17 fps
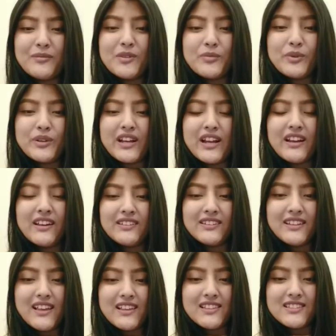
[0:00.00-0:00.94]
me
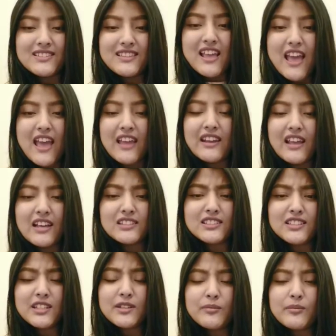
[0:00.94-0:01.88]
Pocahontas and
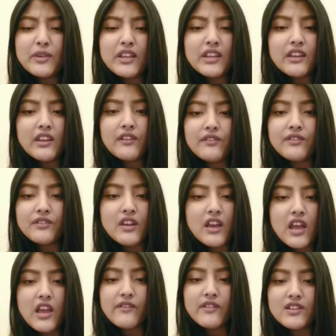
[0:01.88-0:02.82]
asking me if
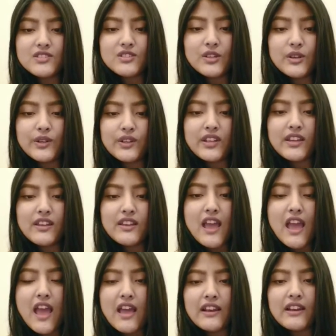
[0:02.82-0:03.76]
I was okay
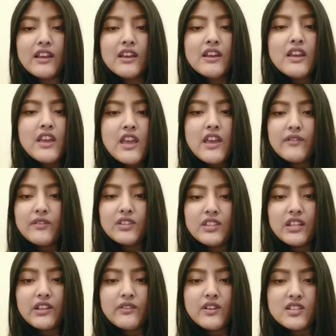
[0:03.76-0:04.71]
and
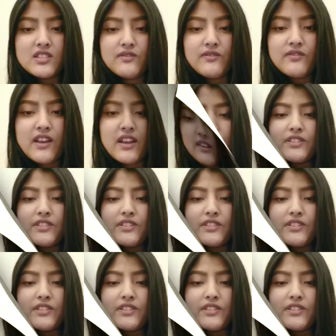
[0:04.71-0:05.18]
everything was fine. I